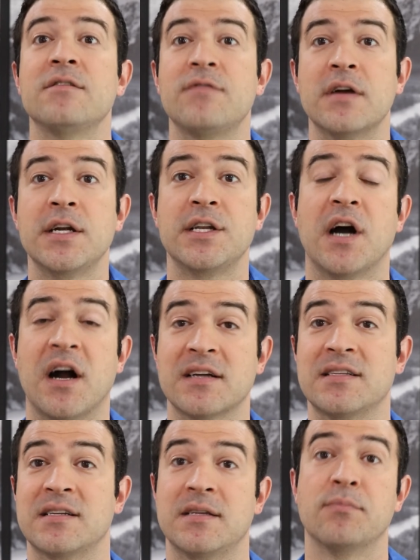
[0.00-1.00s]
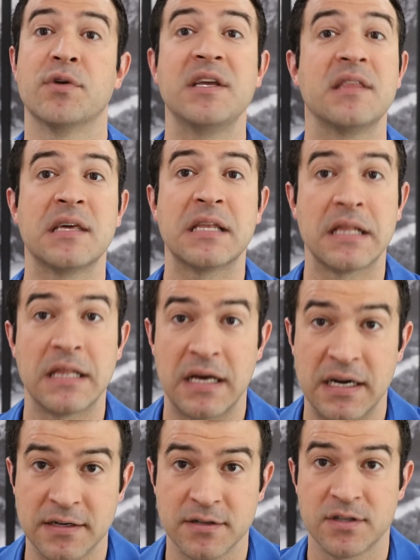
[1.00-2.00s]
very toxic to breathe into the
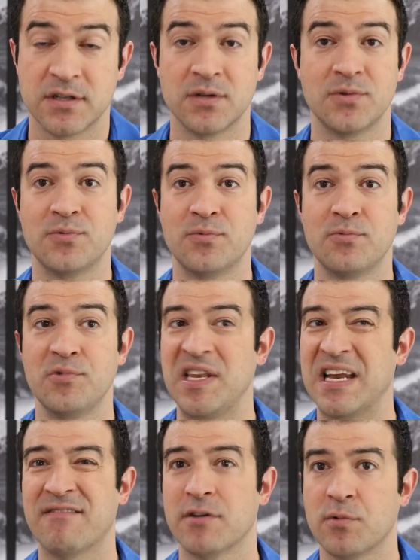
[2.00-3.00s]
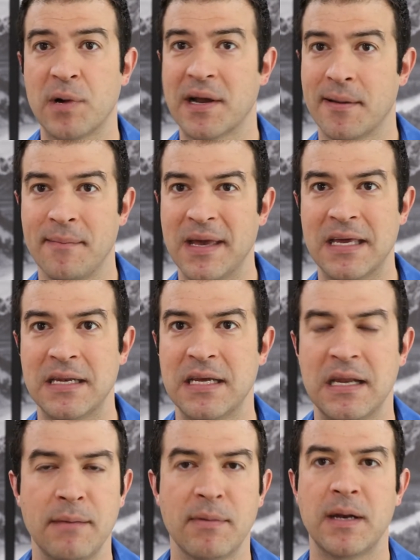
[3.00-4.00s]
lungs, so we never recommend
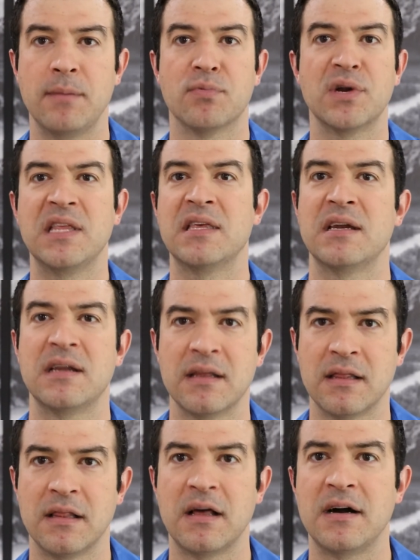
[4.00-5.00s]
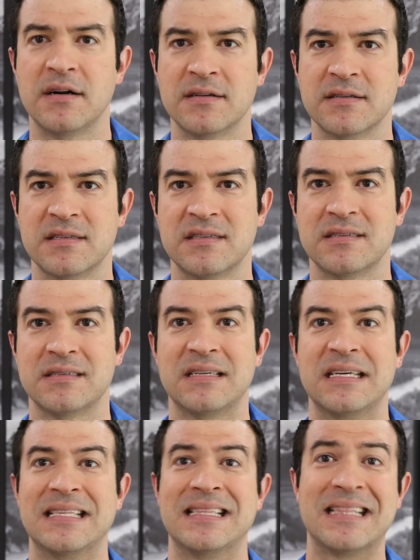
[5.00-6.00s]
anybody breathe it into the lungs
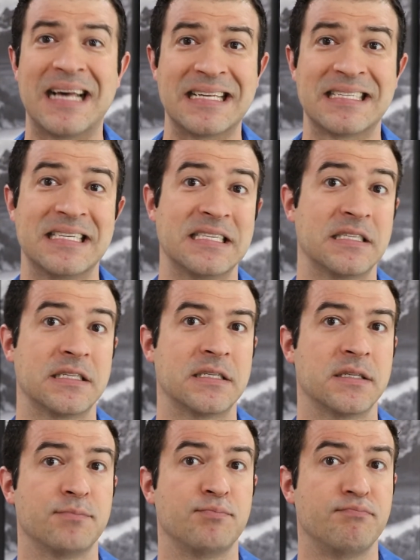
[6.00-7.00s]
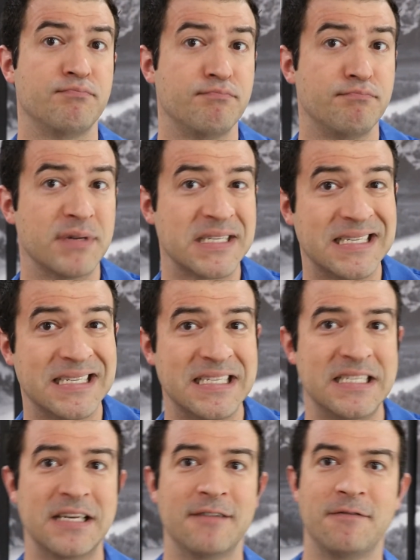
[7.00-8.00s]
unless it's
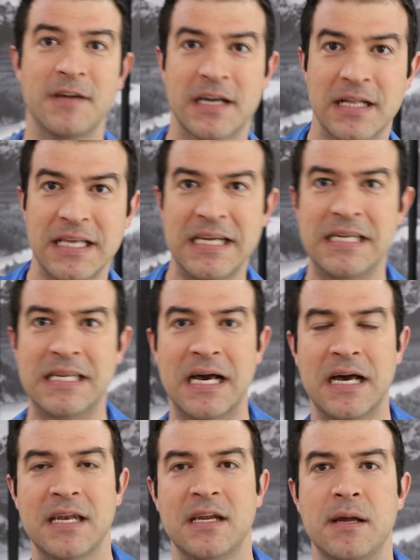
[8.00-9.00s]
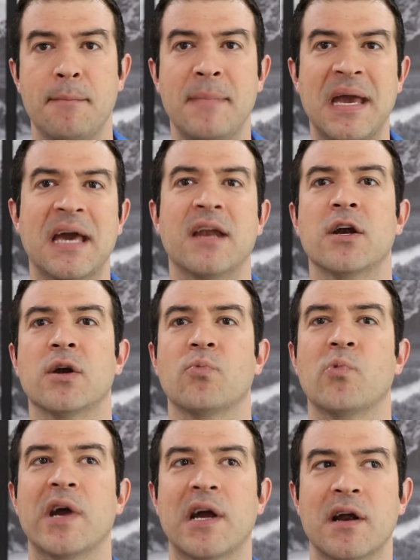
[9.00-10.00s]
specifically done in a manner
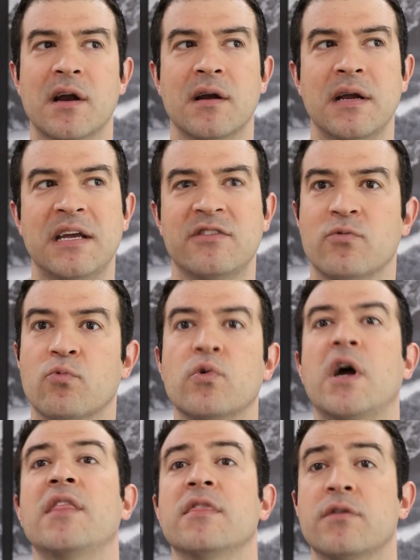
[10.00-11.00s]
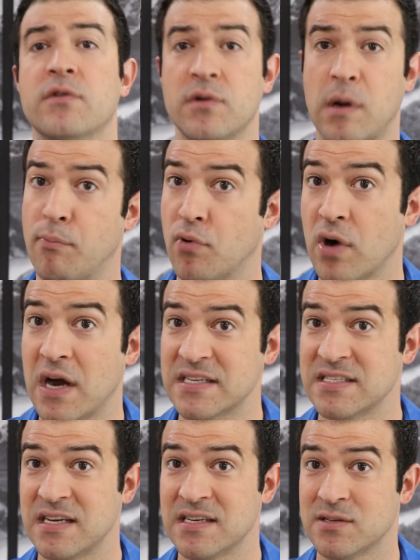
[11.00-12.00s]
where it's run through a
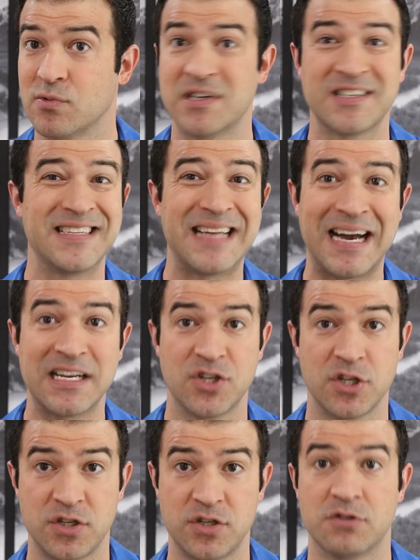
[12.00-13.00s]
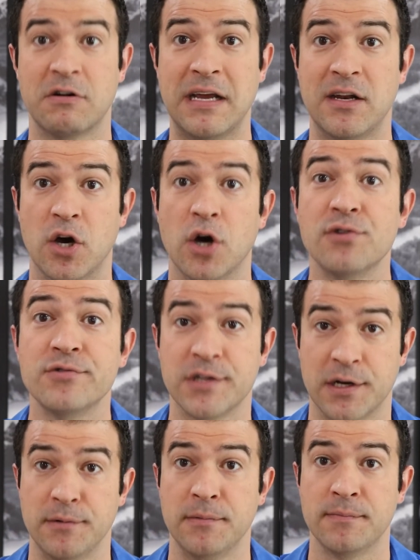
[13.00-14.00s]
process where it's not just straight
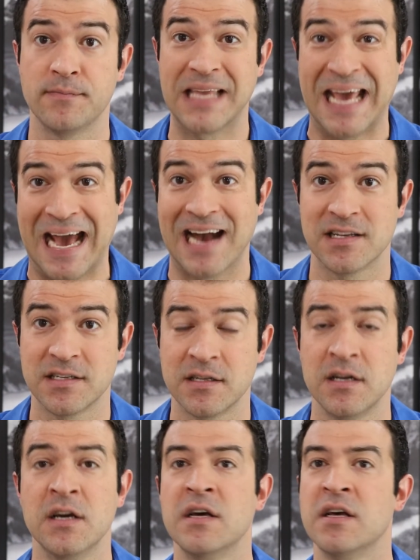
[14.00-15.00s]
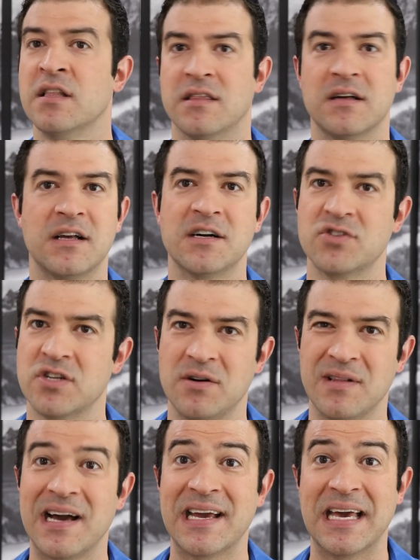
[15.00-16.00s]
ozone gas. The lungs don't
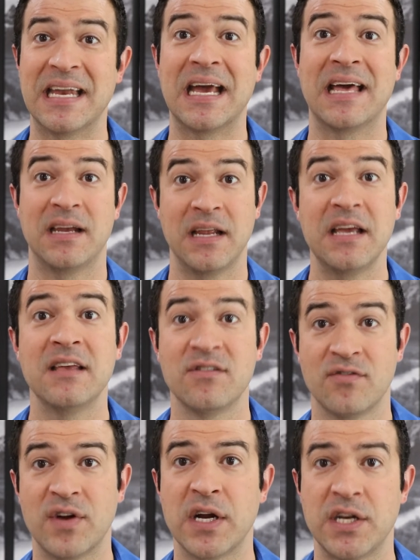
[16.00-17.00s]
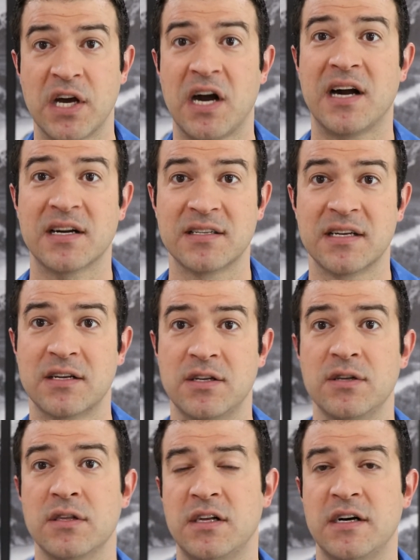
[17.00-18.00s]
like it, and it is very toxic
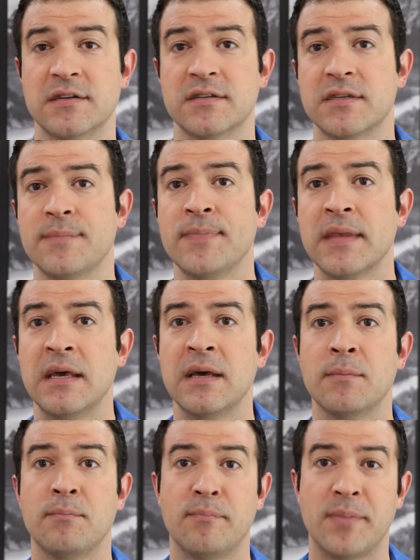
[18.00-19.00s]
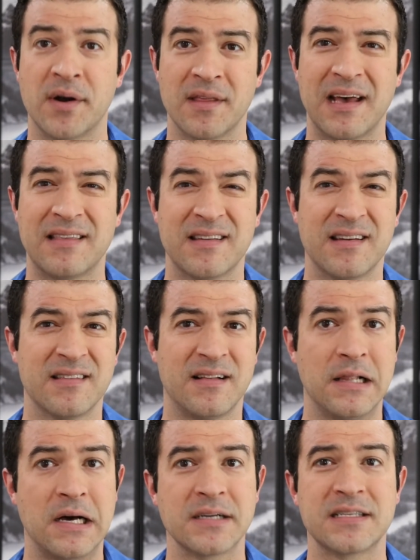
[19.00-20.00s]
to the lungs. Part of that's because the
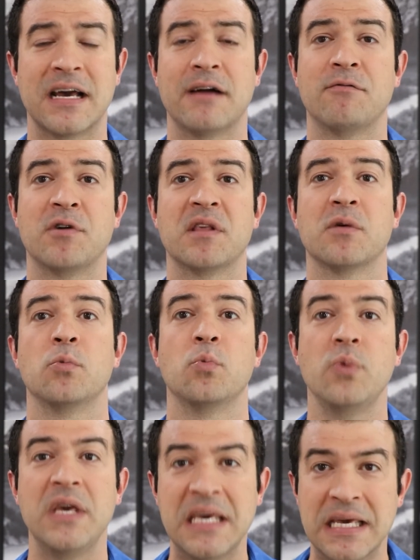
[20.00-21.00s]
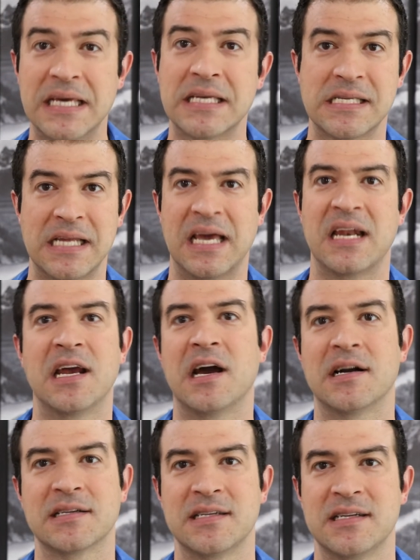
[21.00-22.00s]
lungs have one of the weakest
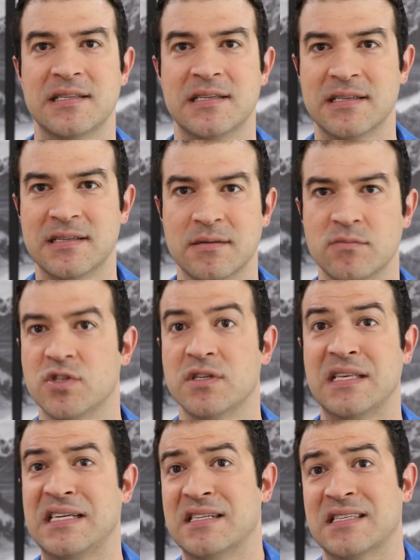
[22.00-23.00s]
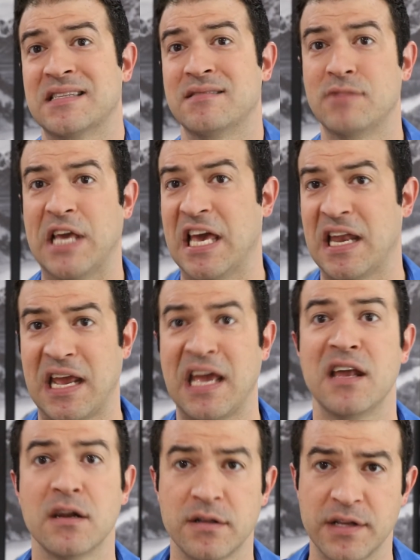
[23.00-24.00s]
antioxidant systems, so they just can't
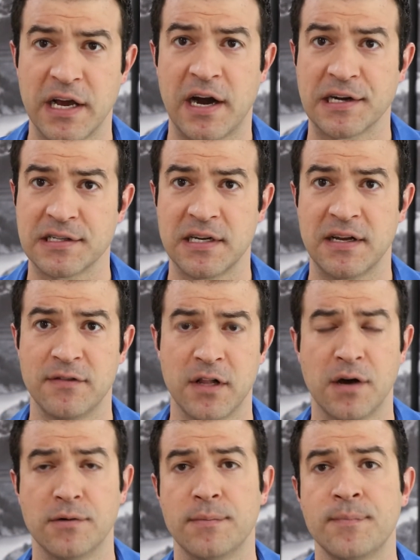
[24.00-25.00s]
handle the oxidative load.